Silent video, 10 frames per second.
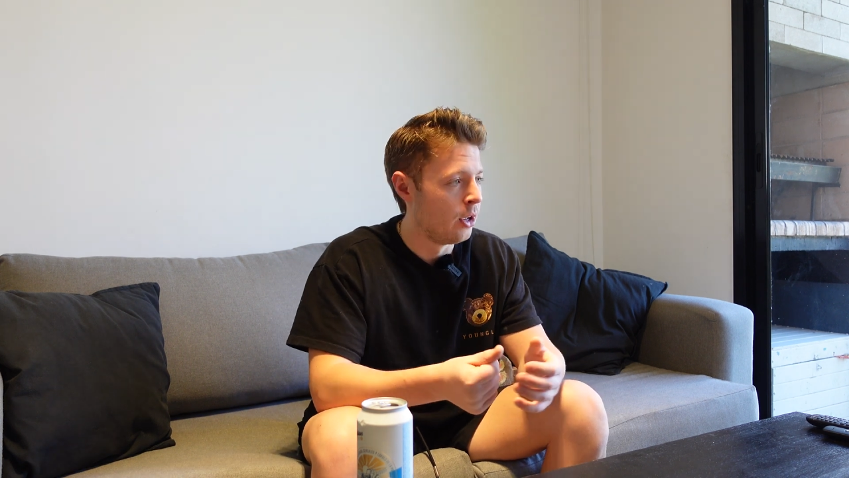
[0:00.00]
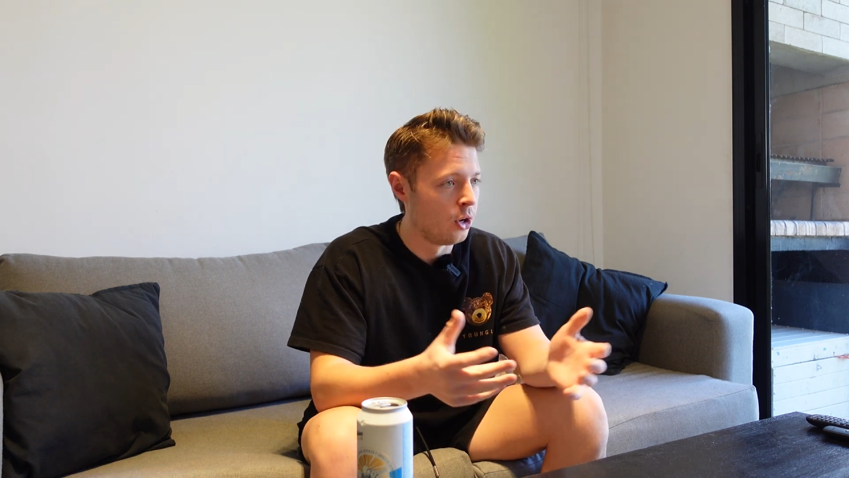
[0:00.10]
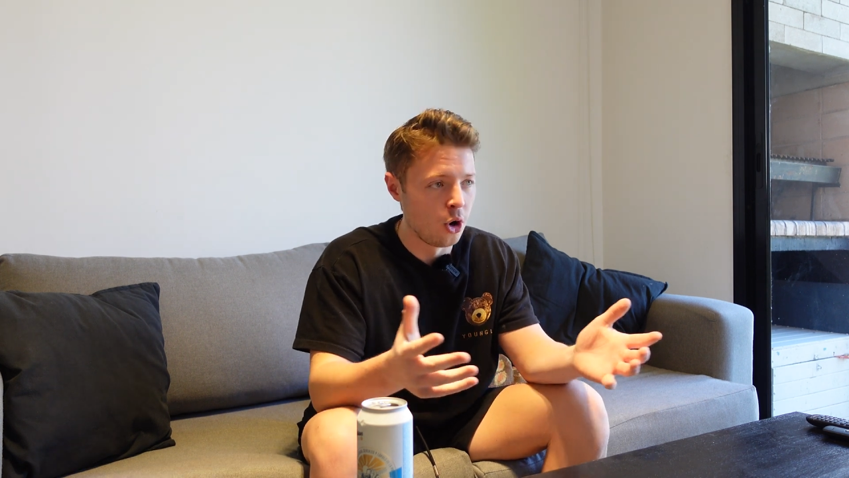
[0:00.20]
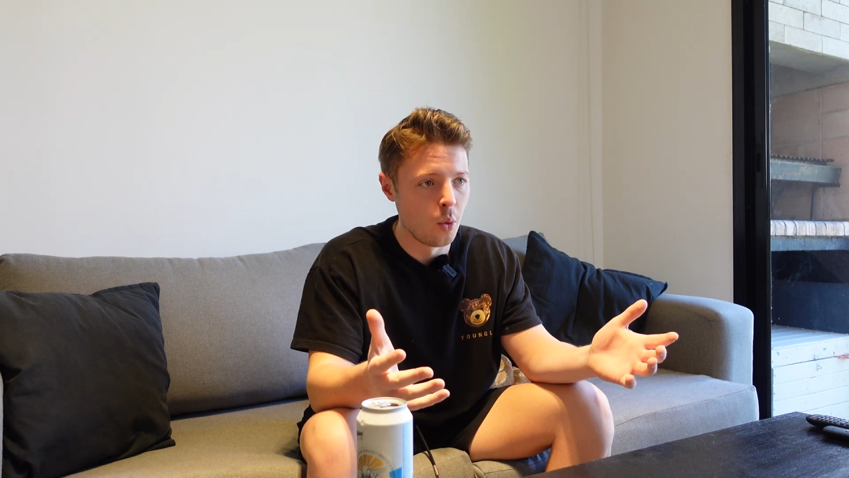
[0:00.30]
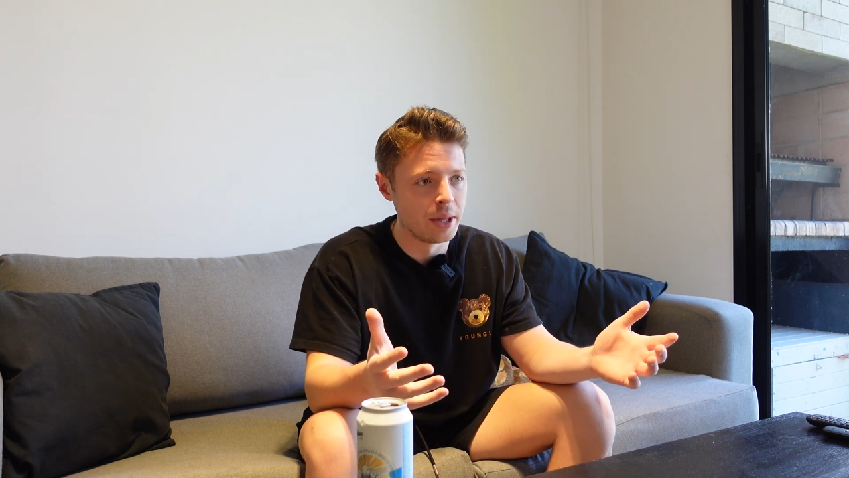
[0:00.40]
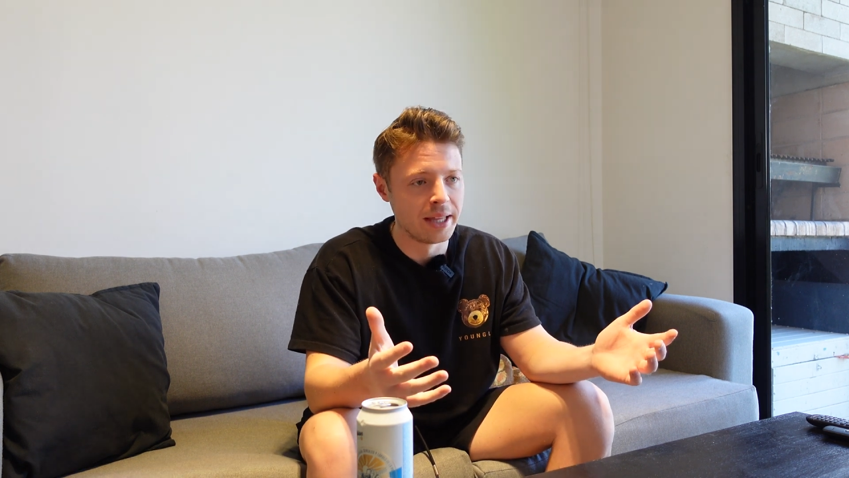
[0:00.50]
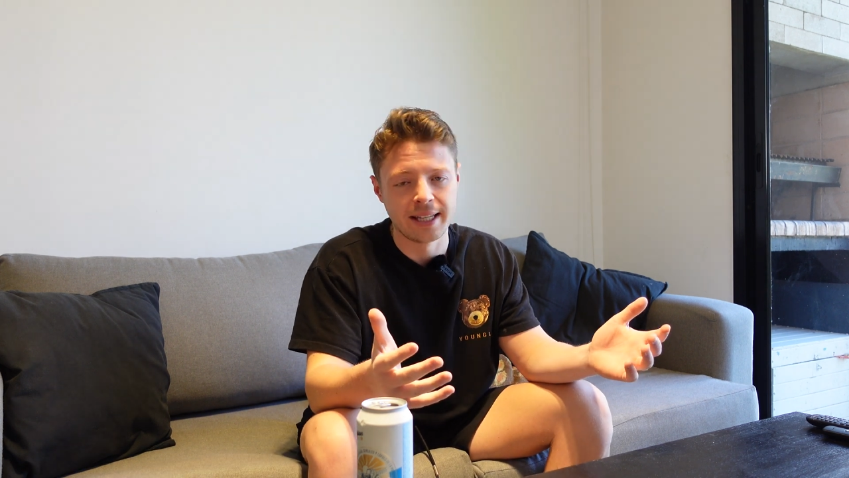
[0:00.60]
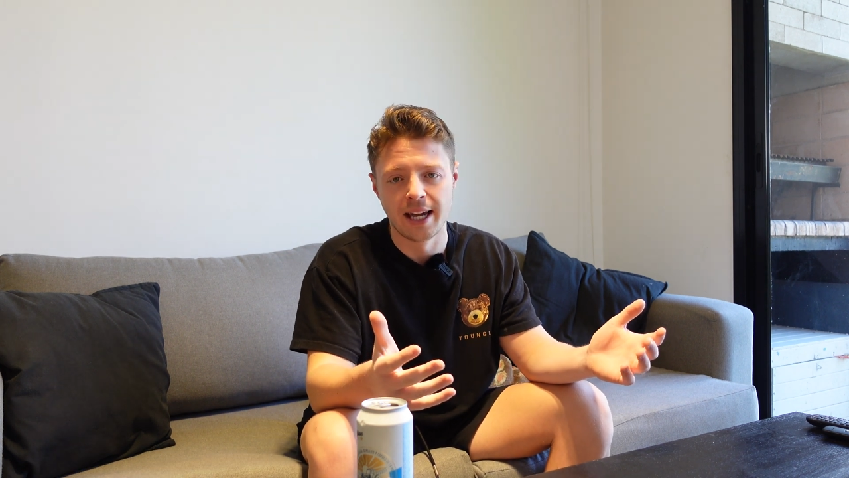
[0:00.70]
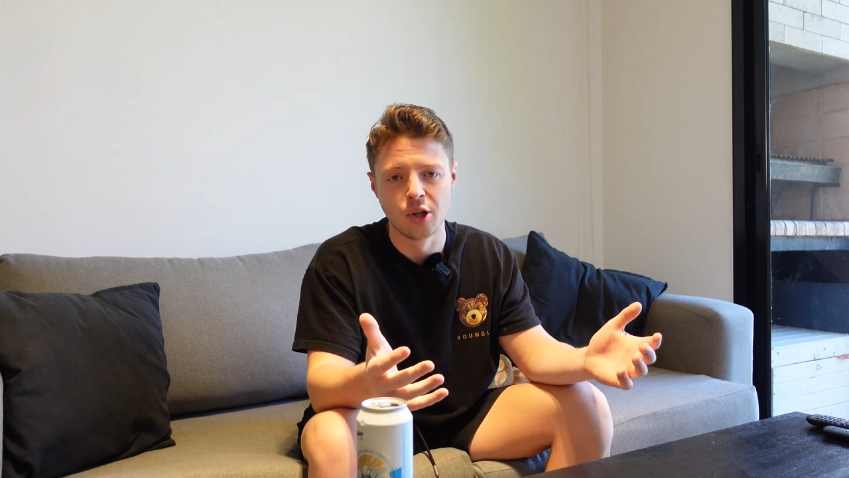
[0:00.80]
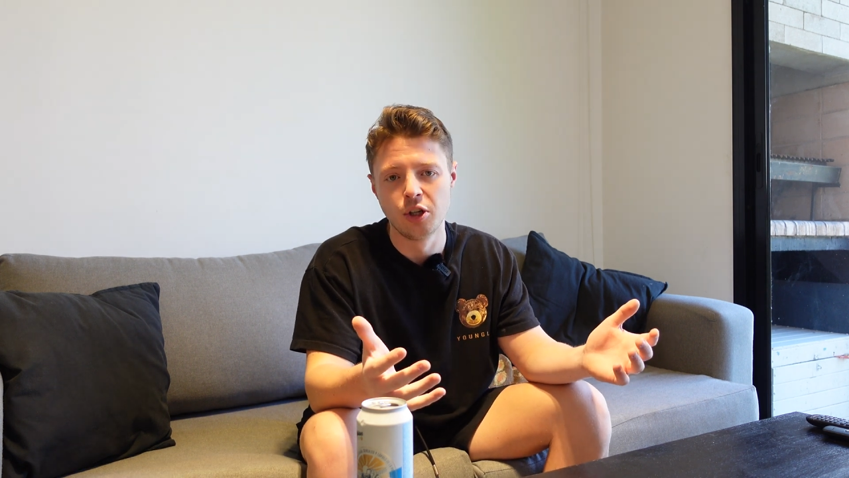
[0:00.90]
No one like
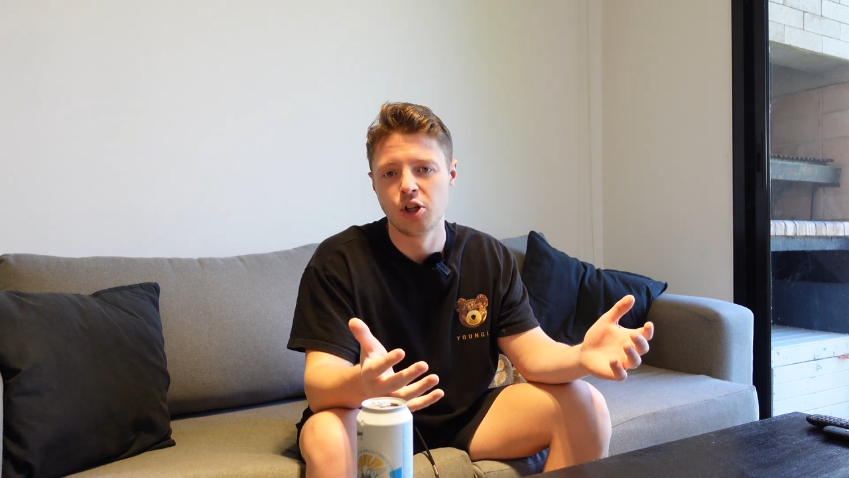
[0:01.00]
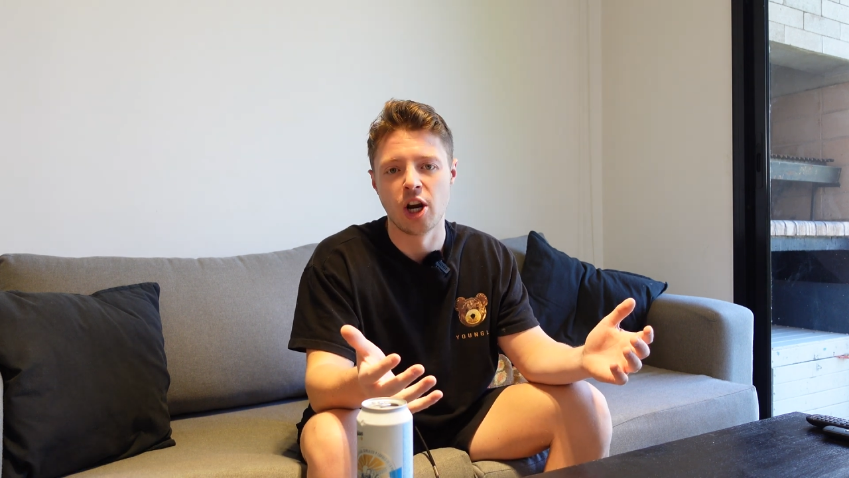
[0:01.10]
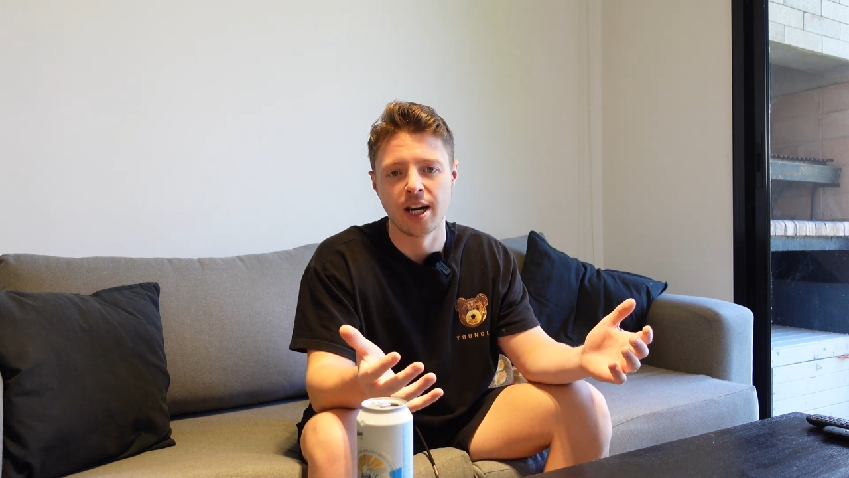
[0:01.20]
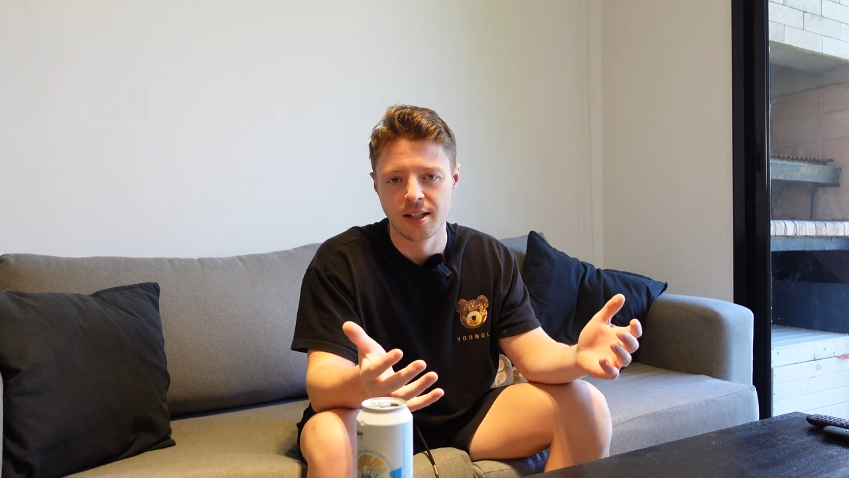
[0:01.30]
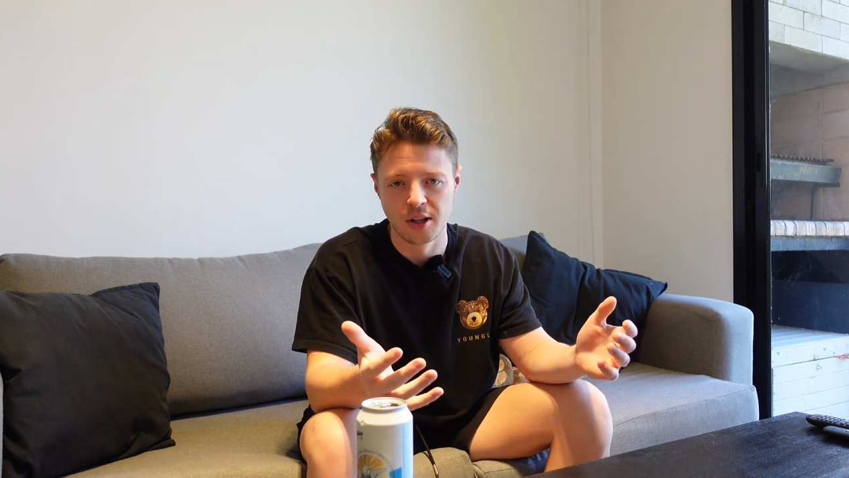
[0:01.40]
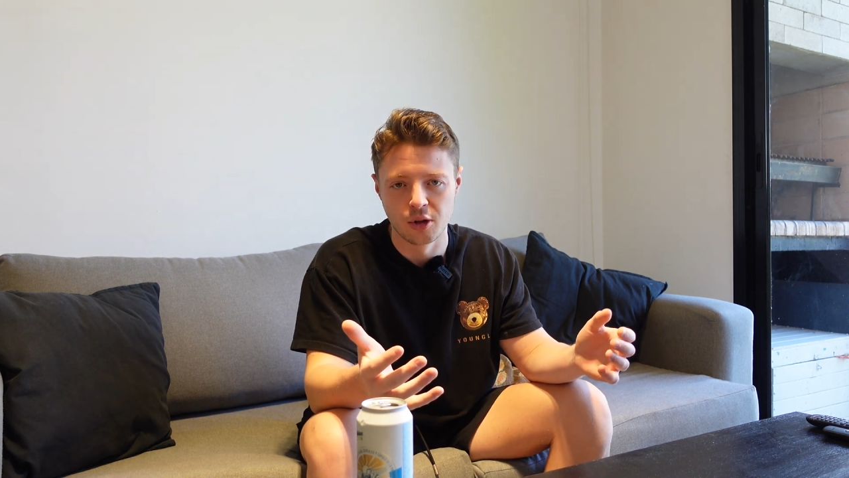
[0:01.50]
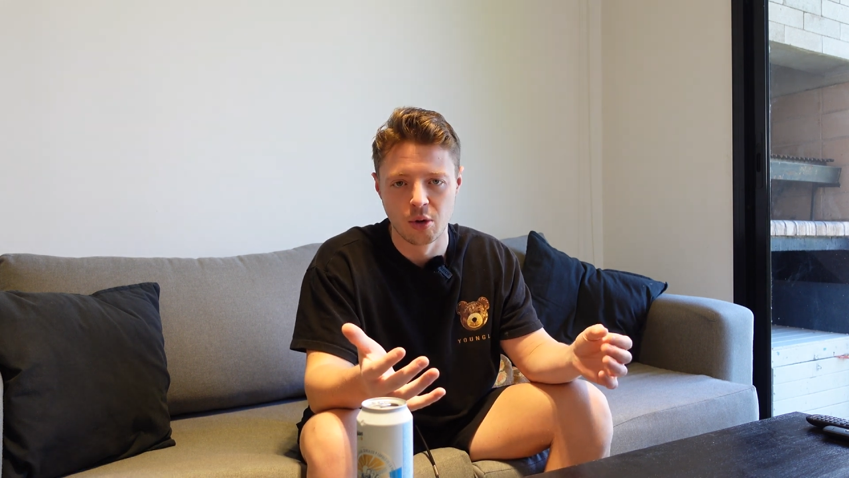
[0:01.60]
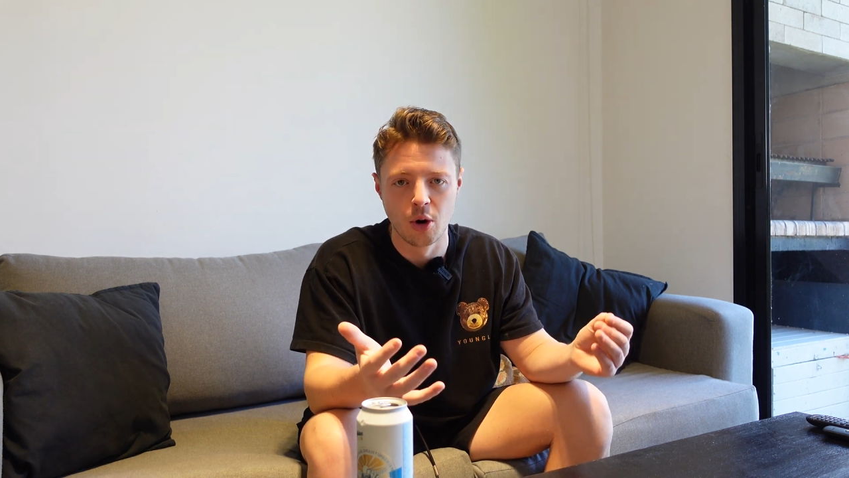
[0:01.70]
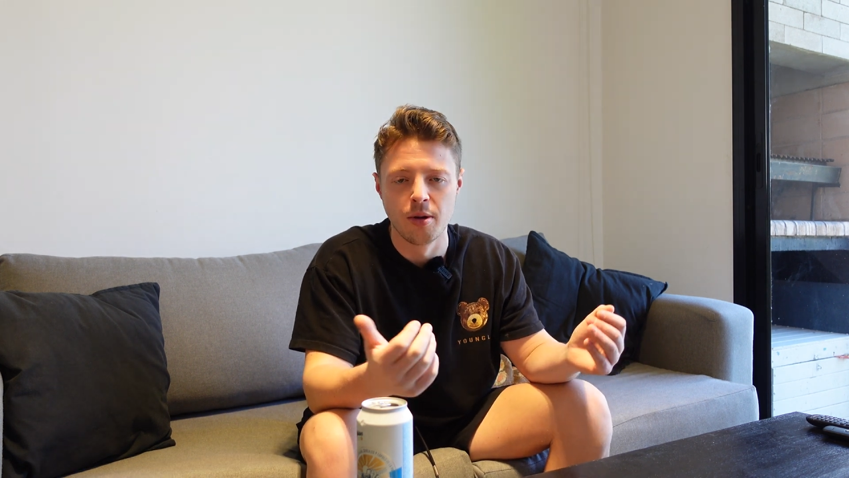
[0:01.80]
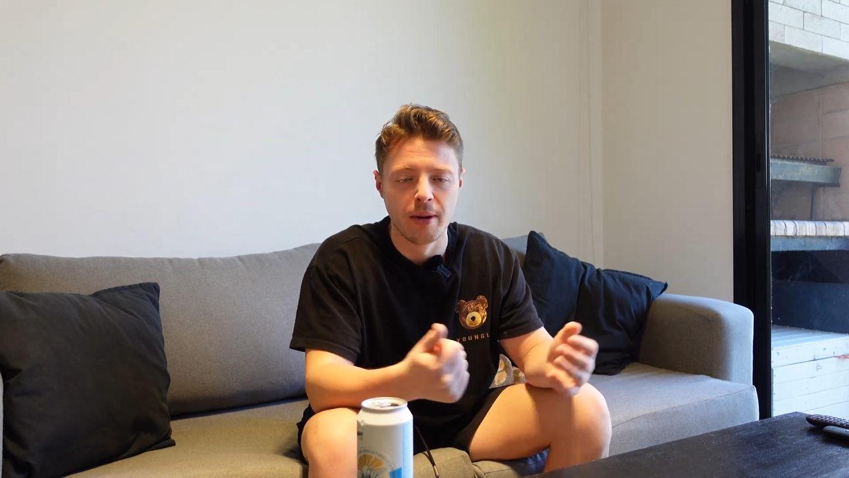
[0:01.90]
held the shank to their
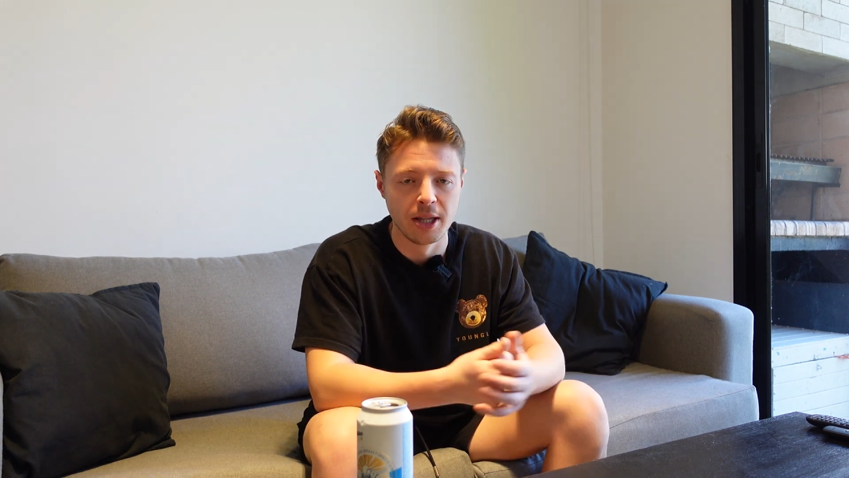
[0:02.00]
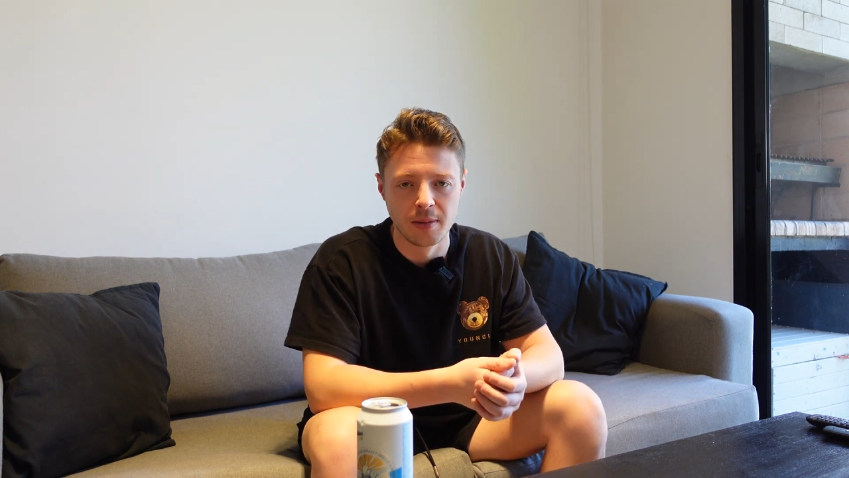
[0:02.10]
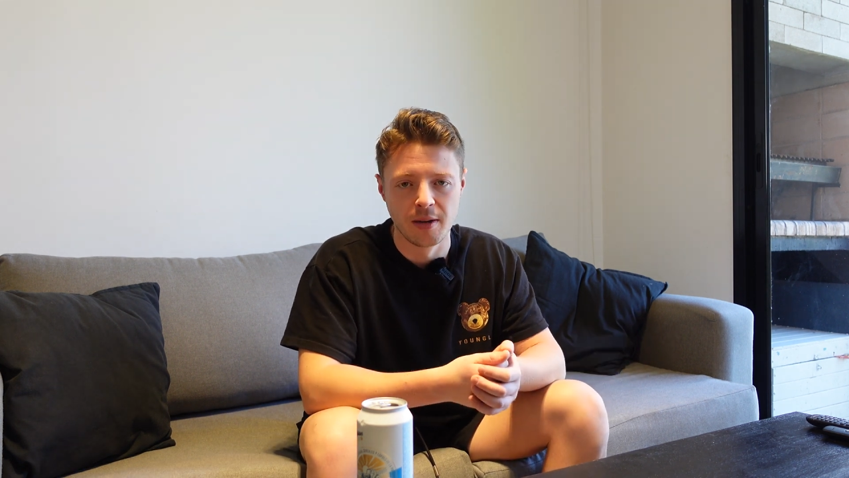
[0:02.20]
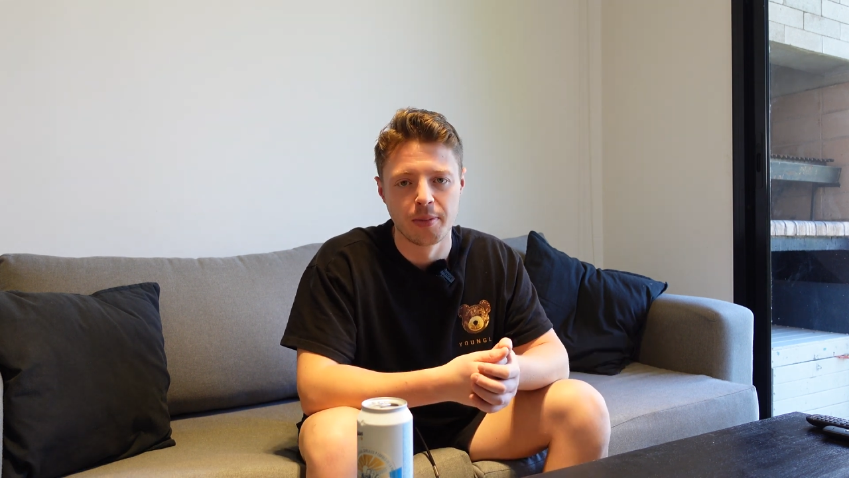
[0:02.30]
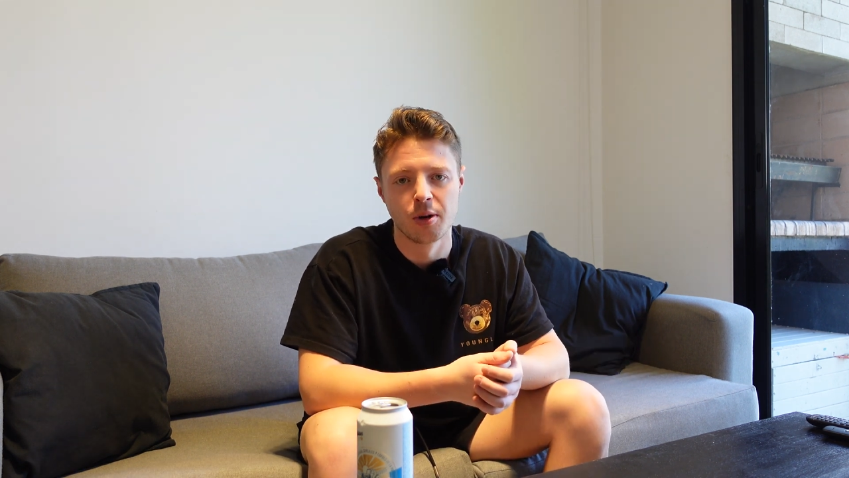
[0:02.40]
throat and made them give up